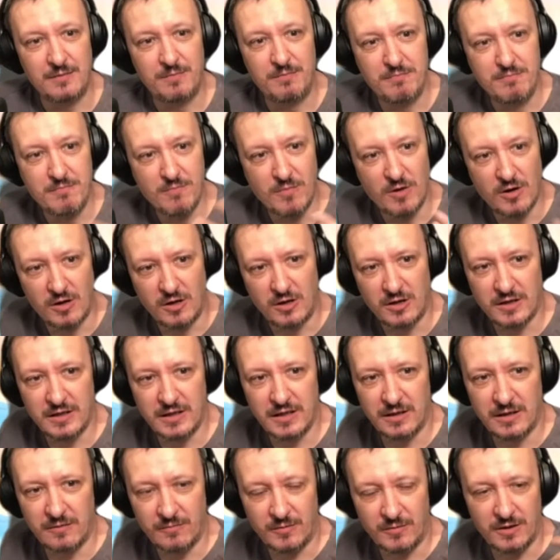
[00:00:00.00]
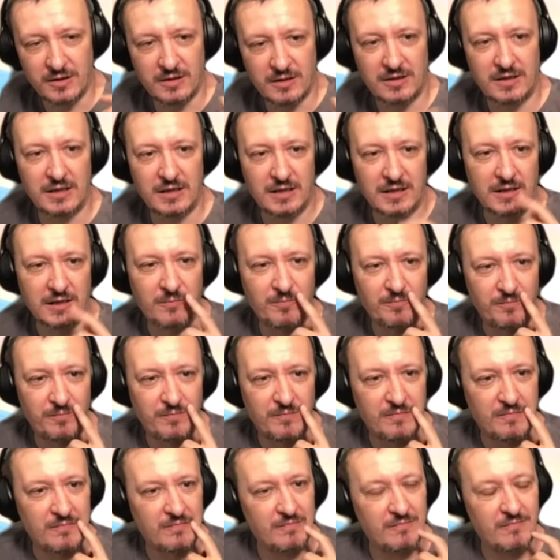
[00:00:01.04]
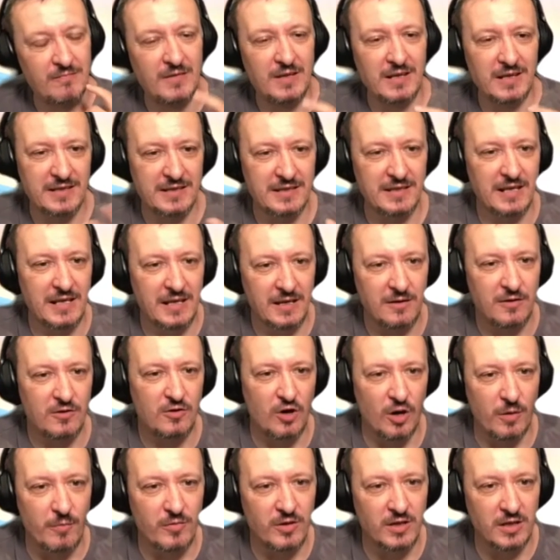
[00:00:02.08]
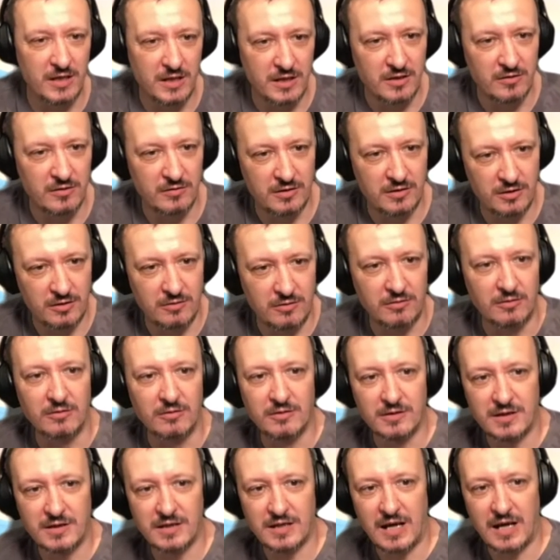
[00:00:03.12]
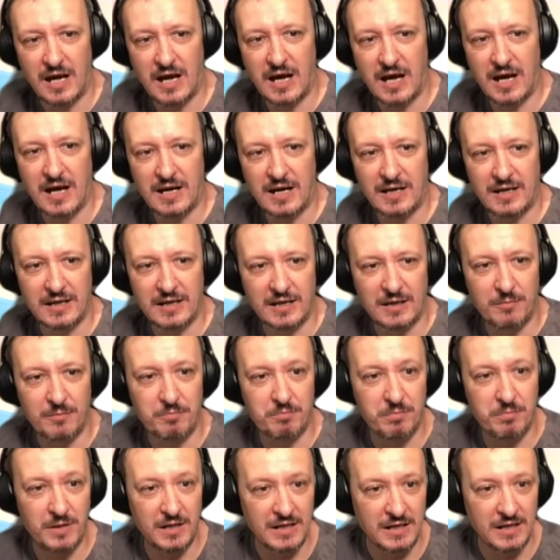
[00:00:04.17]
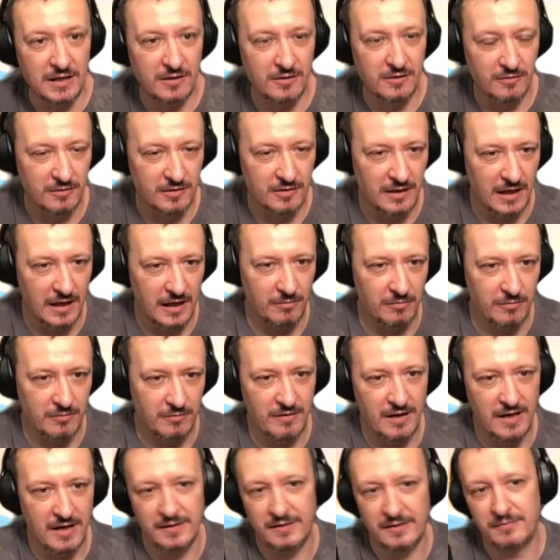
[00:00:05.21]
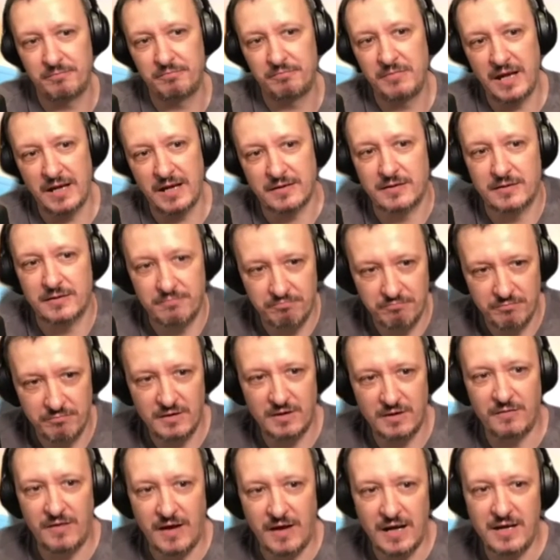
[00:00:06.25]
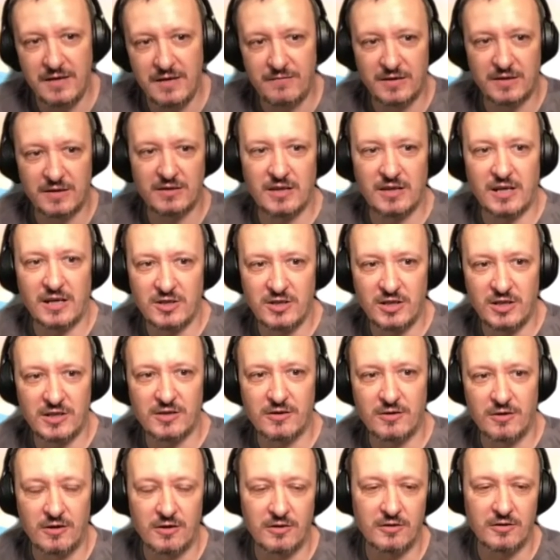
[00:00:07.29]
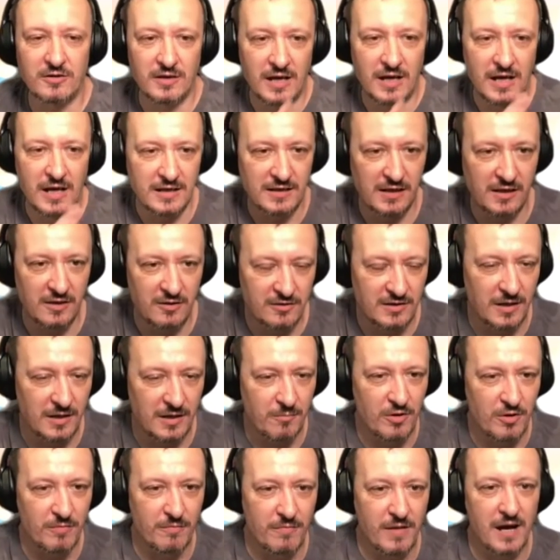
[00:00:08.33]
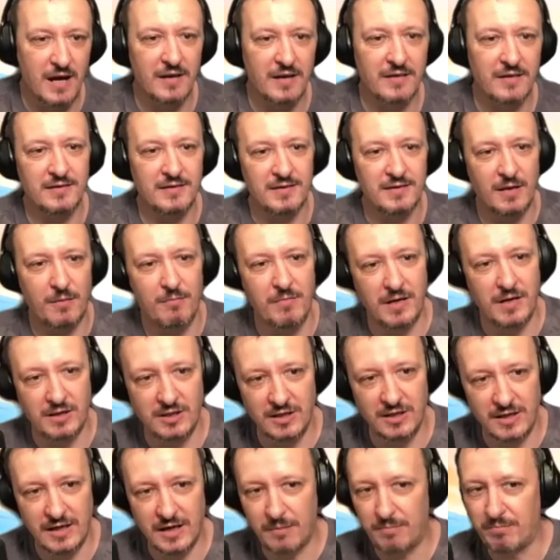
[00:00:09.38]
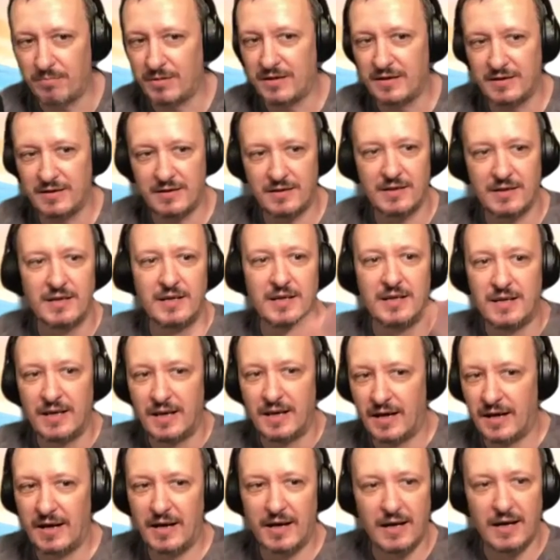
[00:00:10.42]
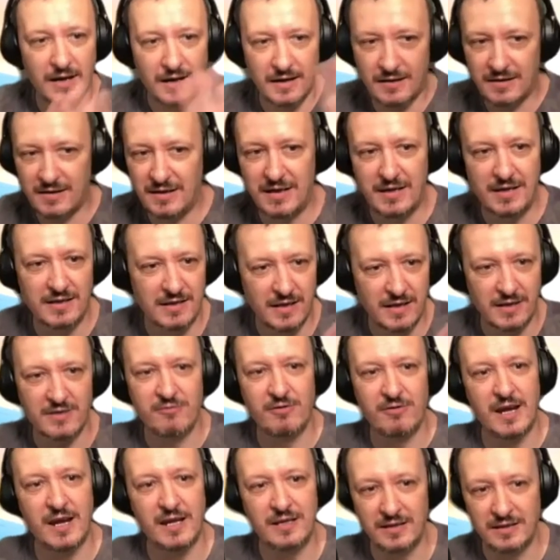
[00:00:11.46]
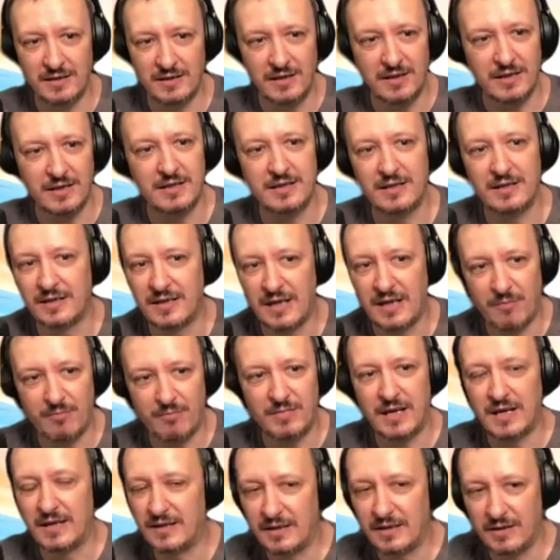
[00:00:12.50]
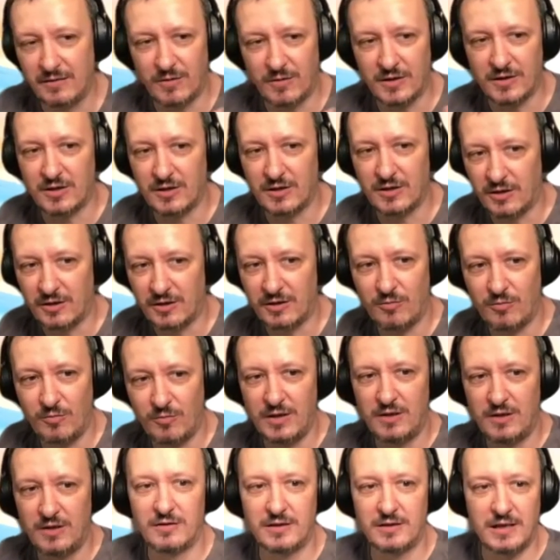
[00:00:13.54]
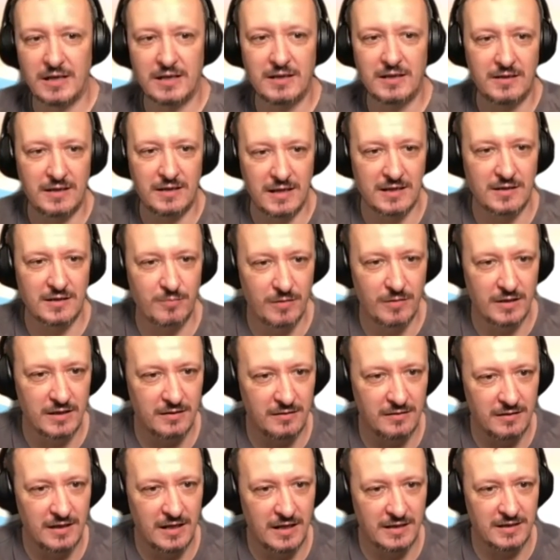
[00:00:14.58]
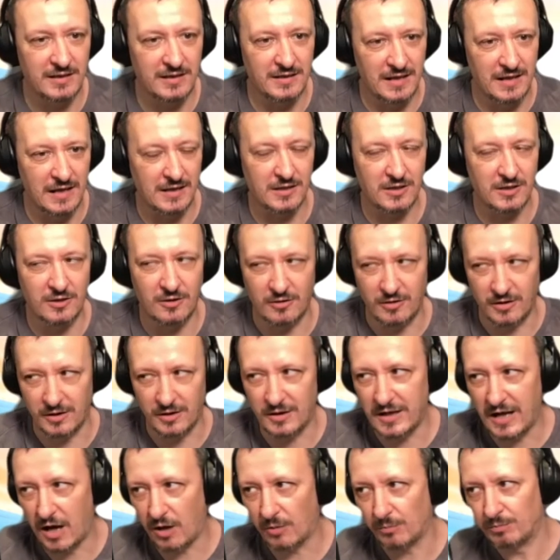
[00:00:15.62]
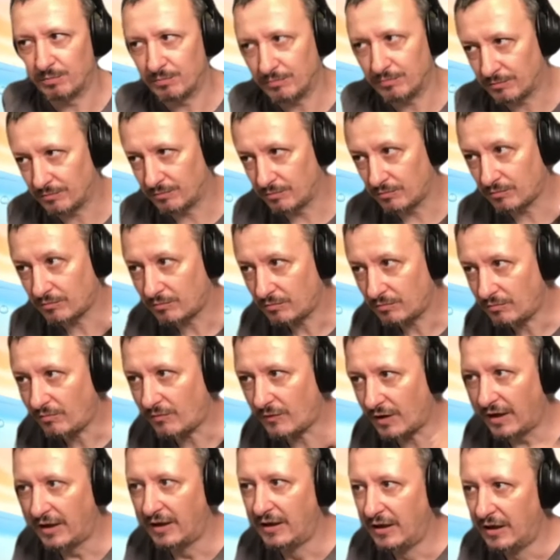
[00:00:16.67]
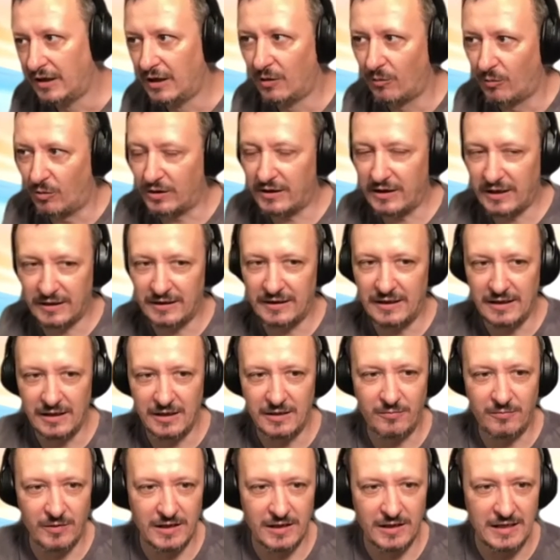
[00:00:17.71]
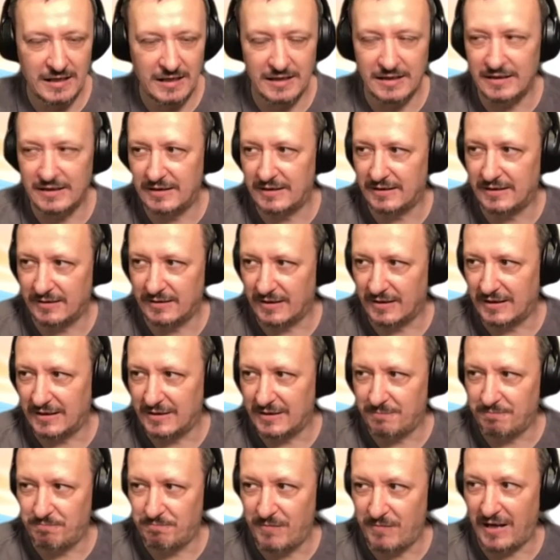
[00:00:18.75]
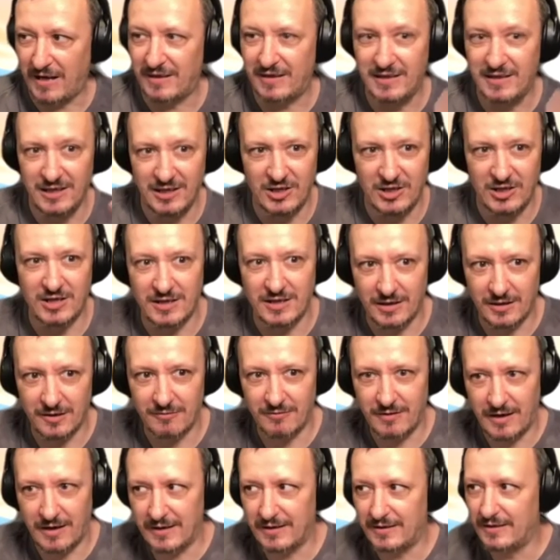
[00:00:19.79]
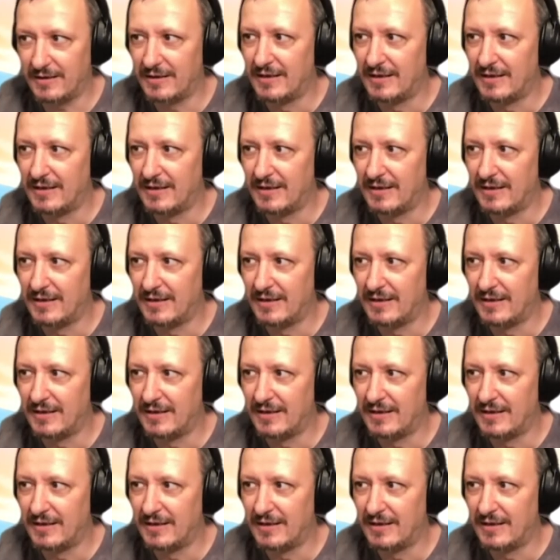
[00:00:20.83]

more than what the, let's say, commonly used tools are uh, bringing to the table, right? Yes, define infrastructure as code, execute some commands, some magic happens, uh, things are created, deleted, updated, what's or not. We do that, that's been, that's a done story. Now, what I think we need uh, additional, right,